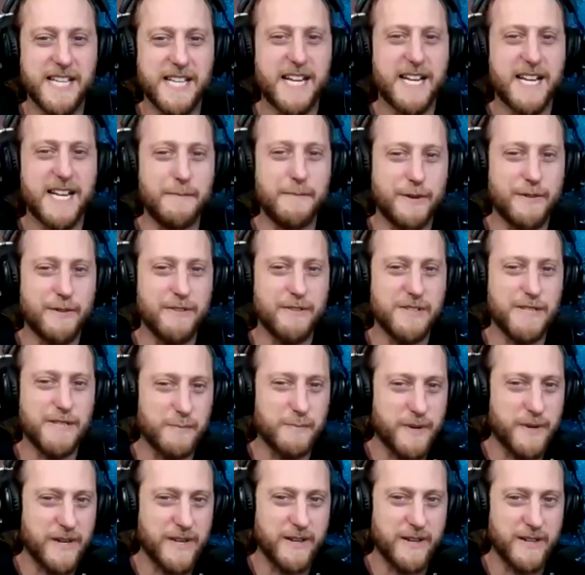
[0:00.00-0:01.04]
guess eating
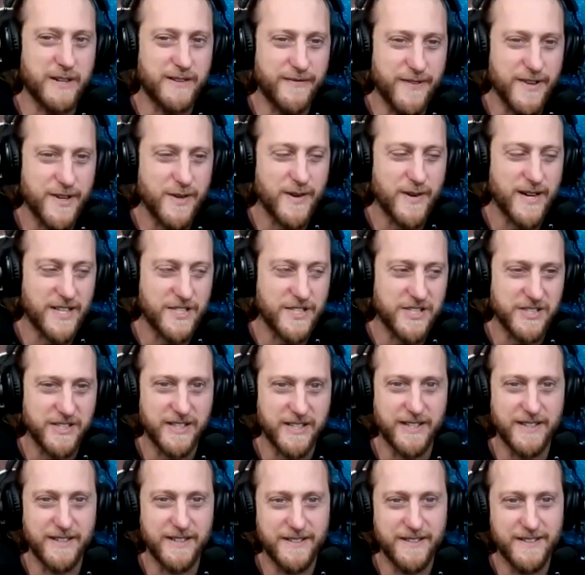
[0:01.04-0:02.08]
boogers is pretty good for you,
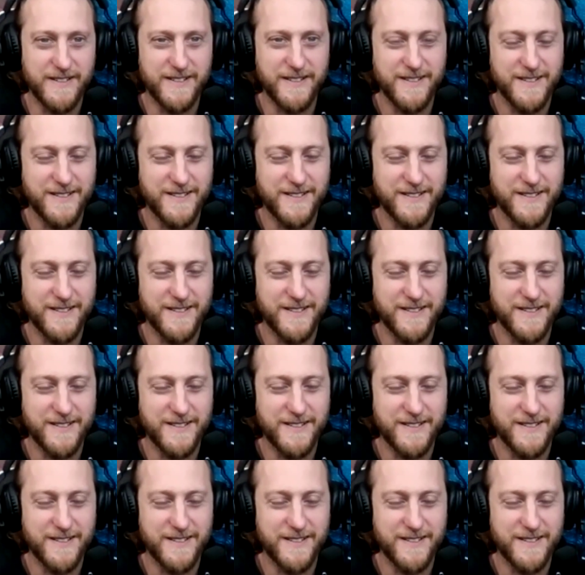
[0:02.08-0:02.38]
actually.